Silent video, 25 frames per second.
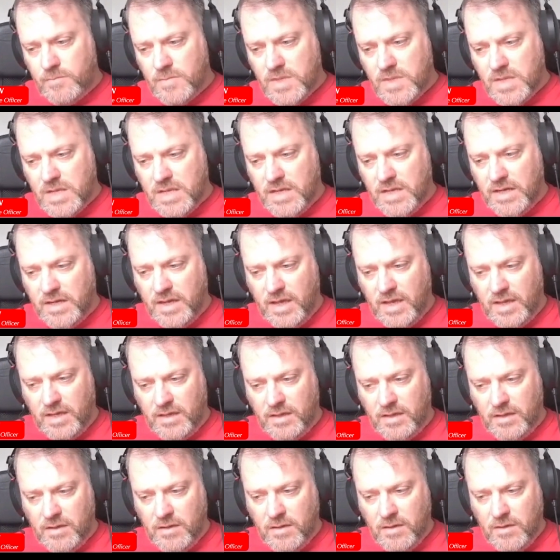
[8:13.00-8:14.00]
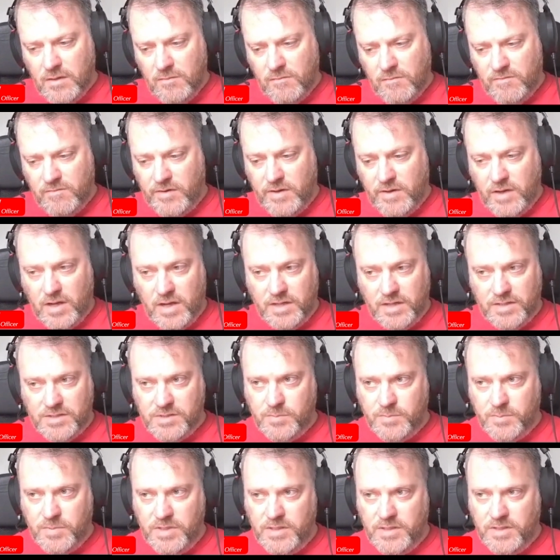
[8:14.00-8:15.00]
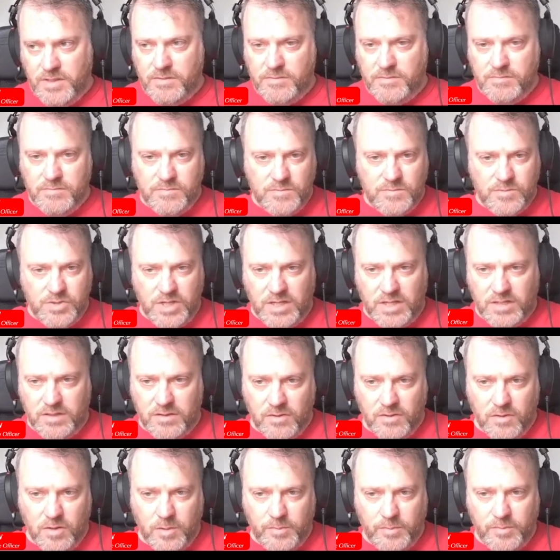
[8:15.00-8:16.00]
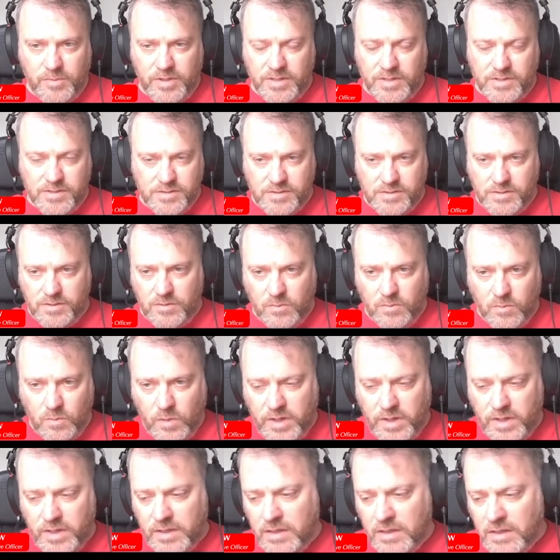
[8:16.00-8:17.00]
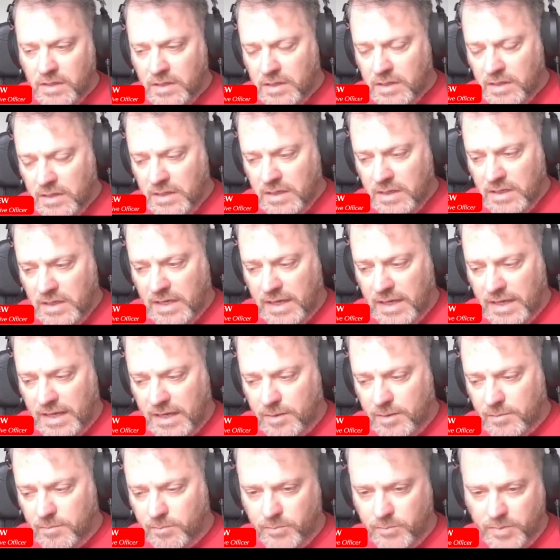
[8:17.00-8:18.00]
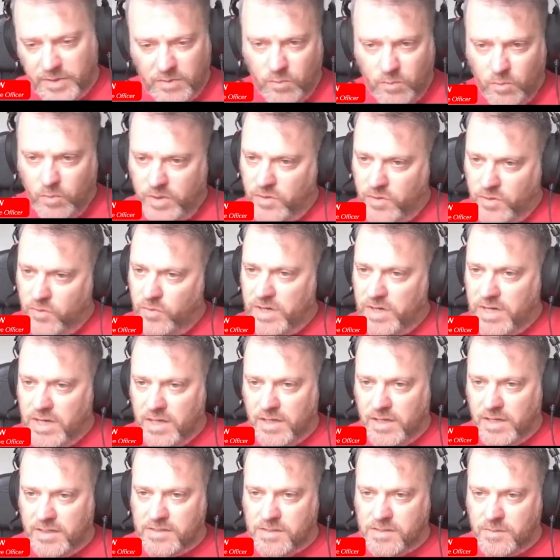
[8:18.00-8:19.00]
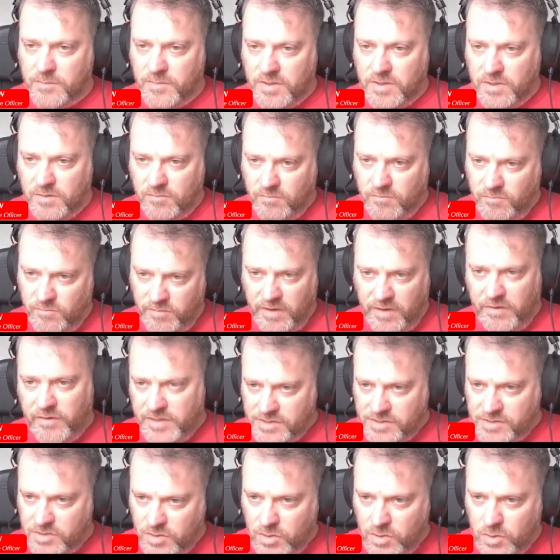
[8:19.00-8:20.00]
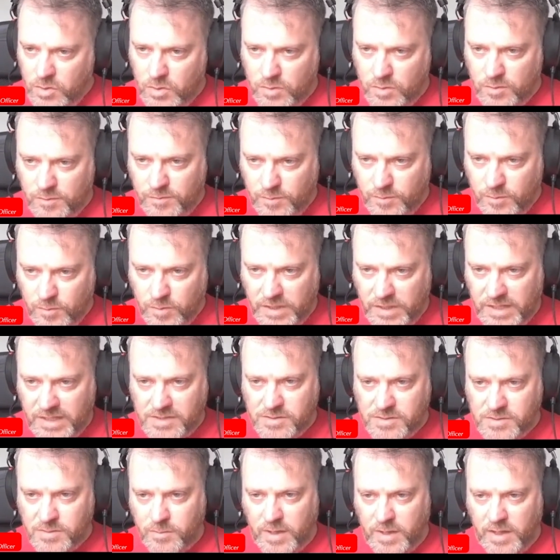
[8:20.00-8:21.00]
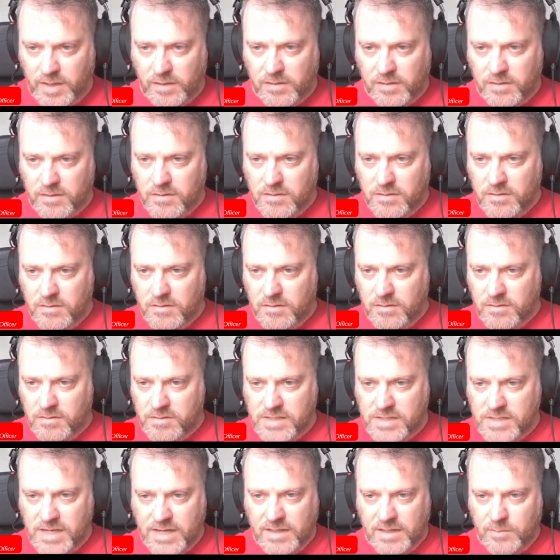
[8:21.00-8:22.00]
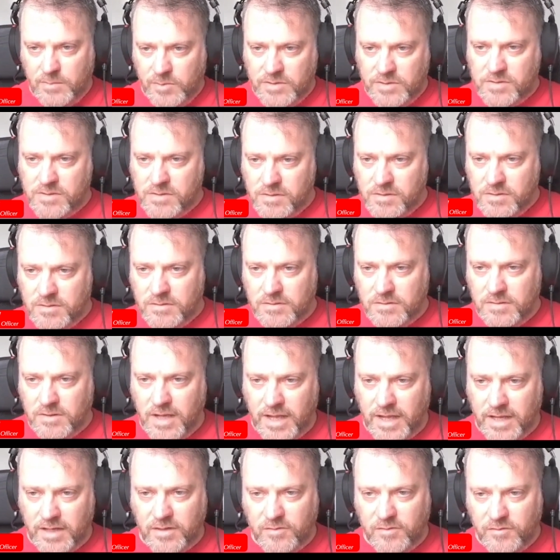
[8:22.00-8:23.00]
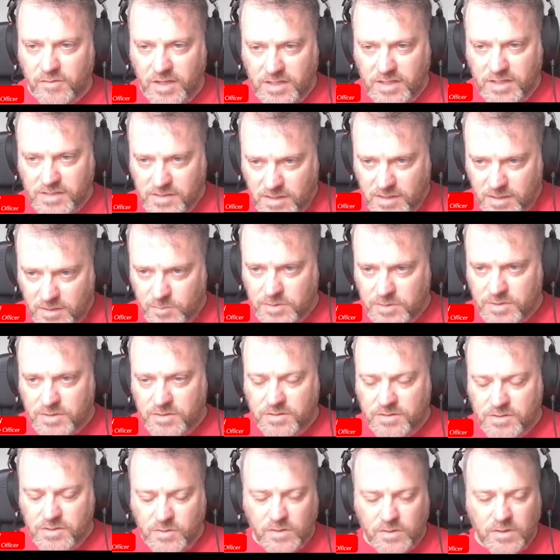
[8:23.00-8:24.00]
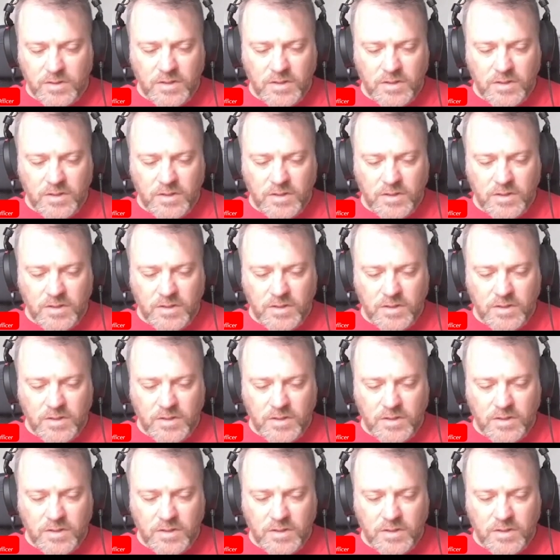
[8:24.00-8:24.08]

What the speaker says: in a very high-speed chain that operates a certain way. But we'd really like something very secure for interbank settlements, end-of-day settlements, and so on.